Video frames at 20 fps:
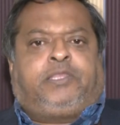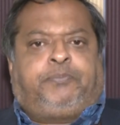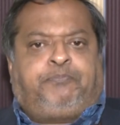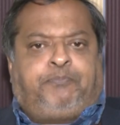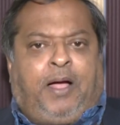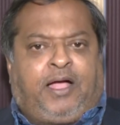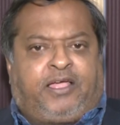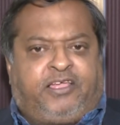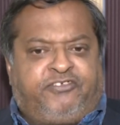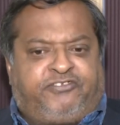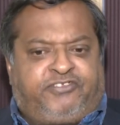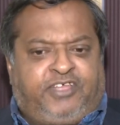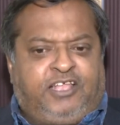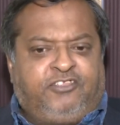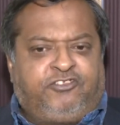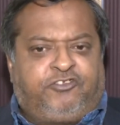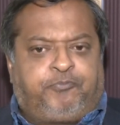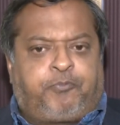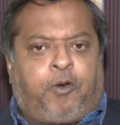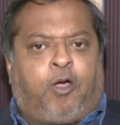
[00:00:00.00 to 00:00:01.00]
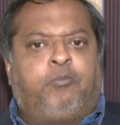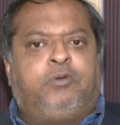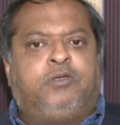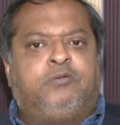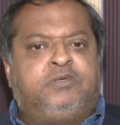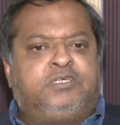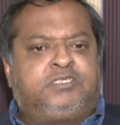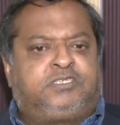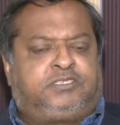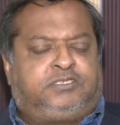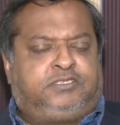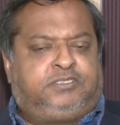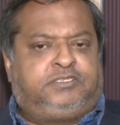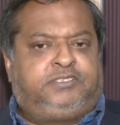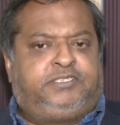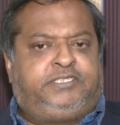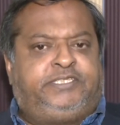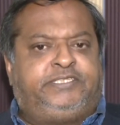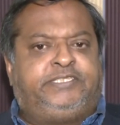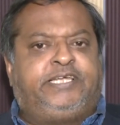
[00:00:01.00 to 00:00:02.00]
Pakistan's problem is
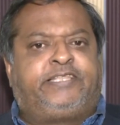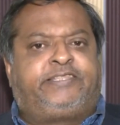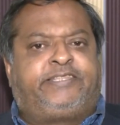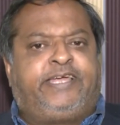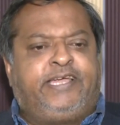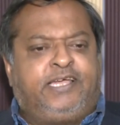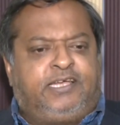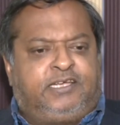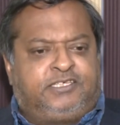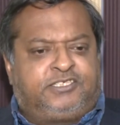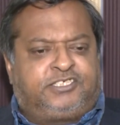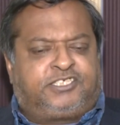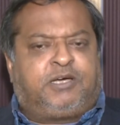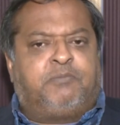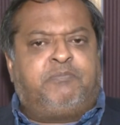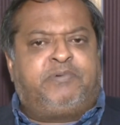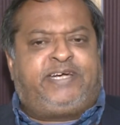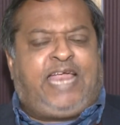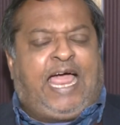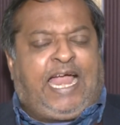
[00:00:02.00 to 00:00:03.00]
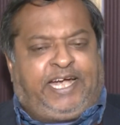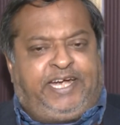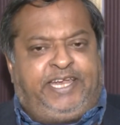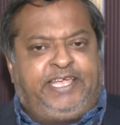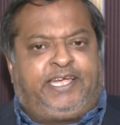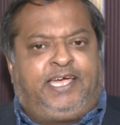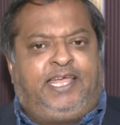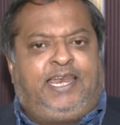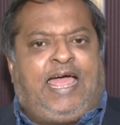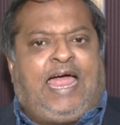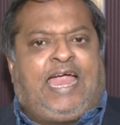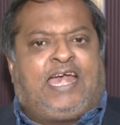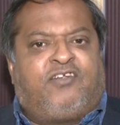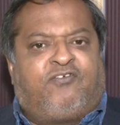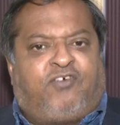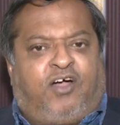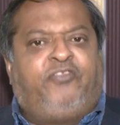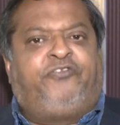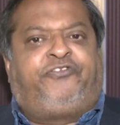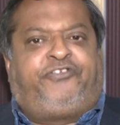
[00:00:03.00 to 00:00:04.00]
They think some tactical
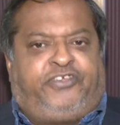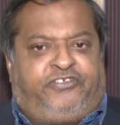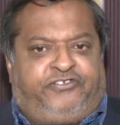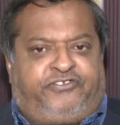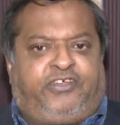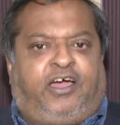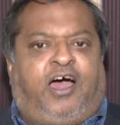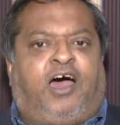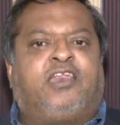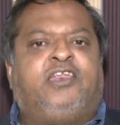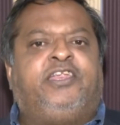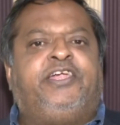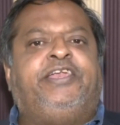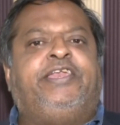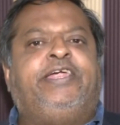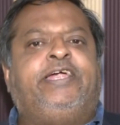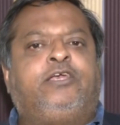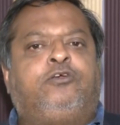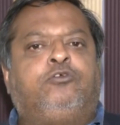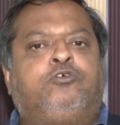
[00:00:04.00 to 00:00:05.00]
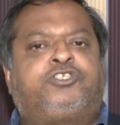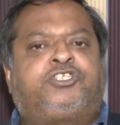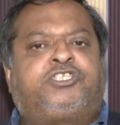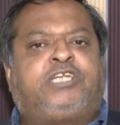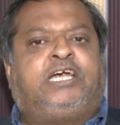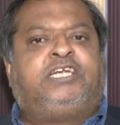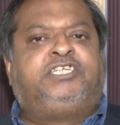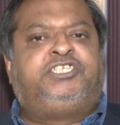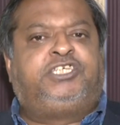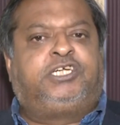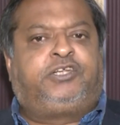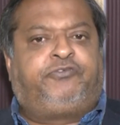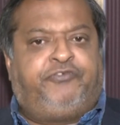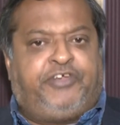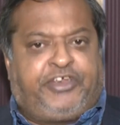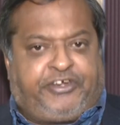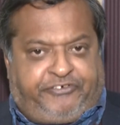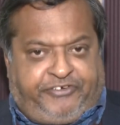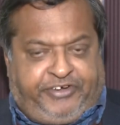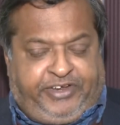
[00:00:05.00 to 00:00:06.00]
advances are leading strategic
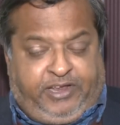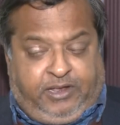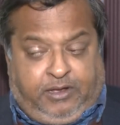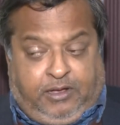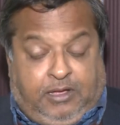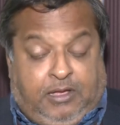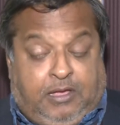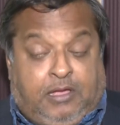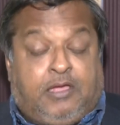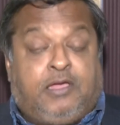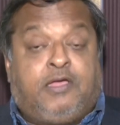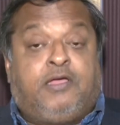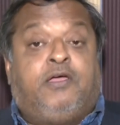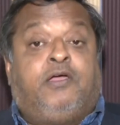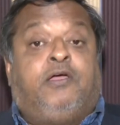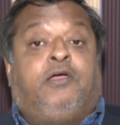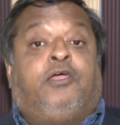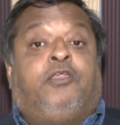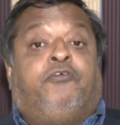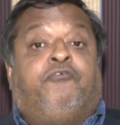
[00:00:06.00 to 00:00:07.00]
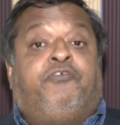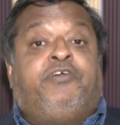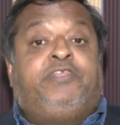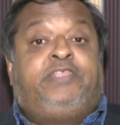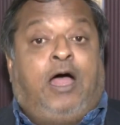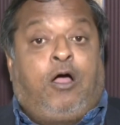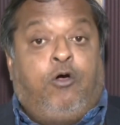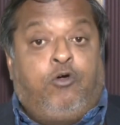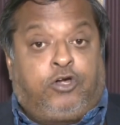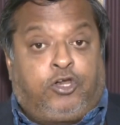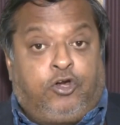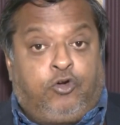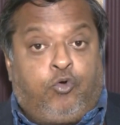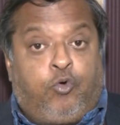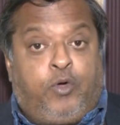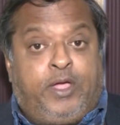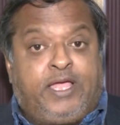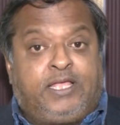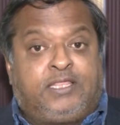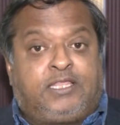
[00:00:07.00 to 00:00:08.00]
victory without
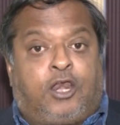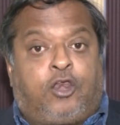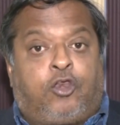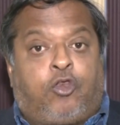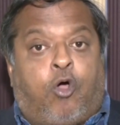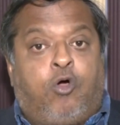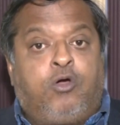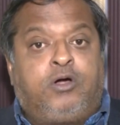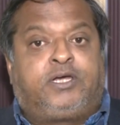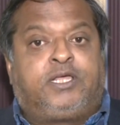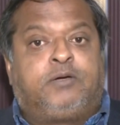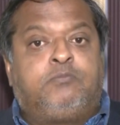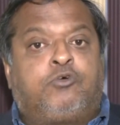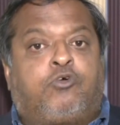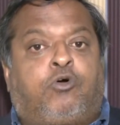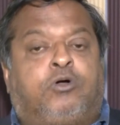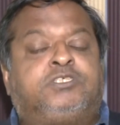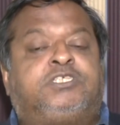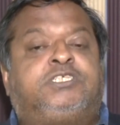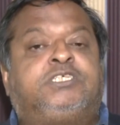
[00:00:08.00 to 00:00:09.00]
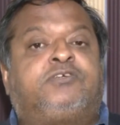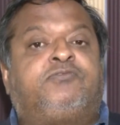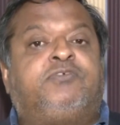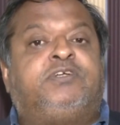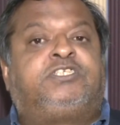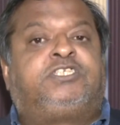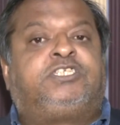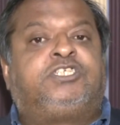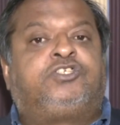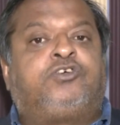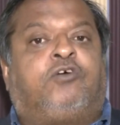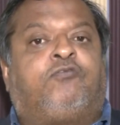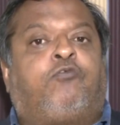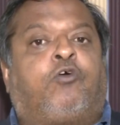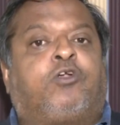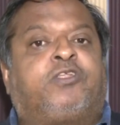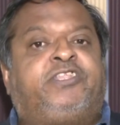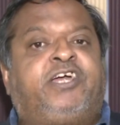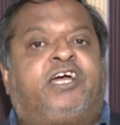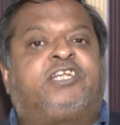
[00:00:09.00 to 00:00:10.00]
knowing the long-term consequences of
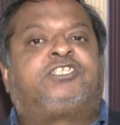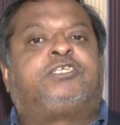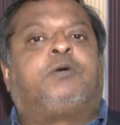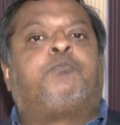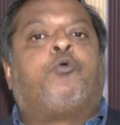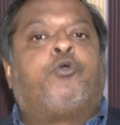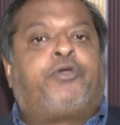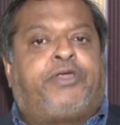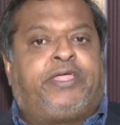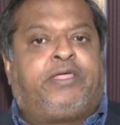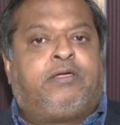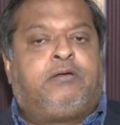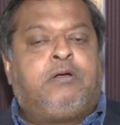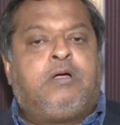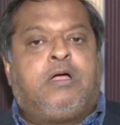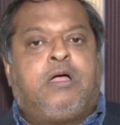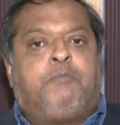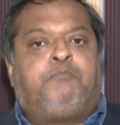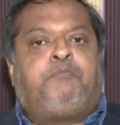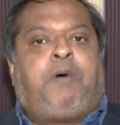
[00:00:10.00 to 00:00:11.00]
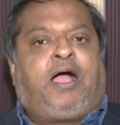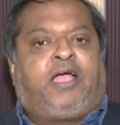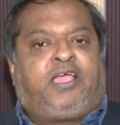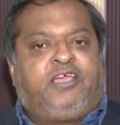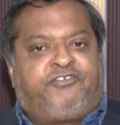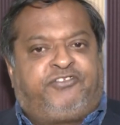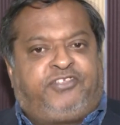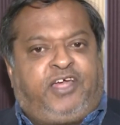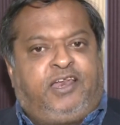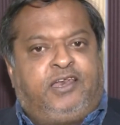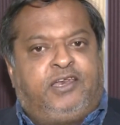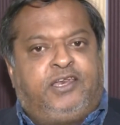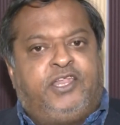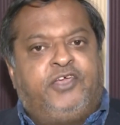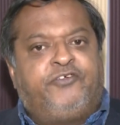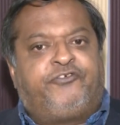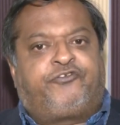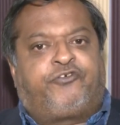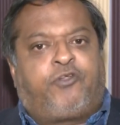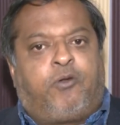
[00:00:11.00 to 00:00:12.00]
what they are supporting. Pakistan
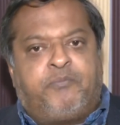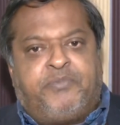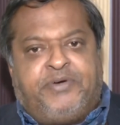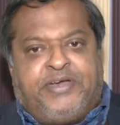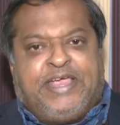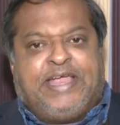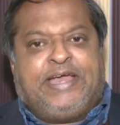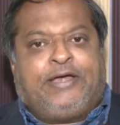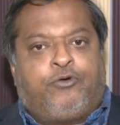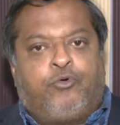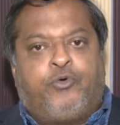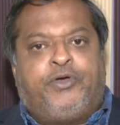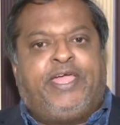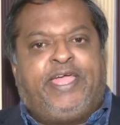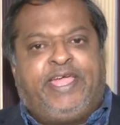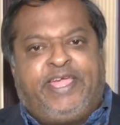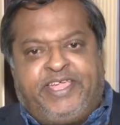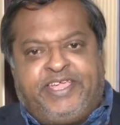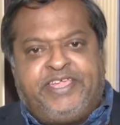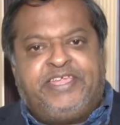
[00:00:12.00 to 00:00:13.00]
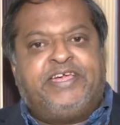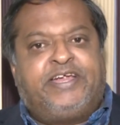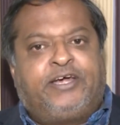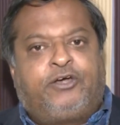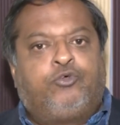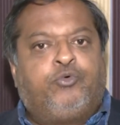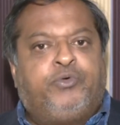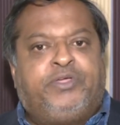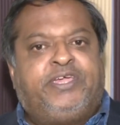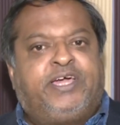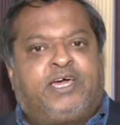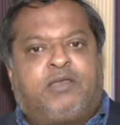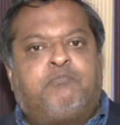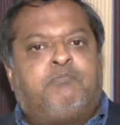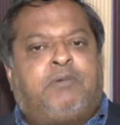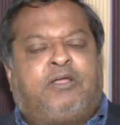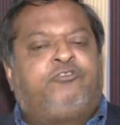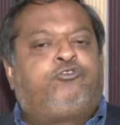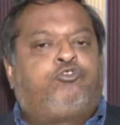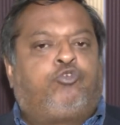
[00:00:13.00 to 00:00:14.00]
lives from day to day, year to year,
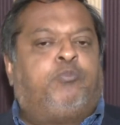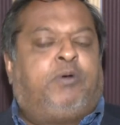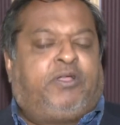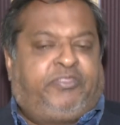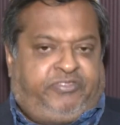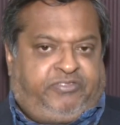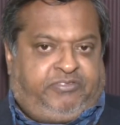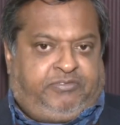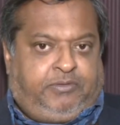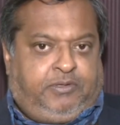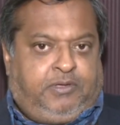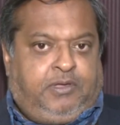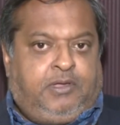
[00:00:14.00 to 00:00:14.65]
month to month.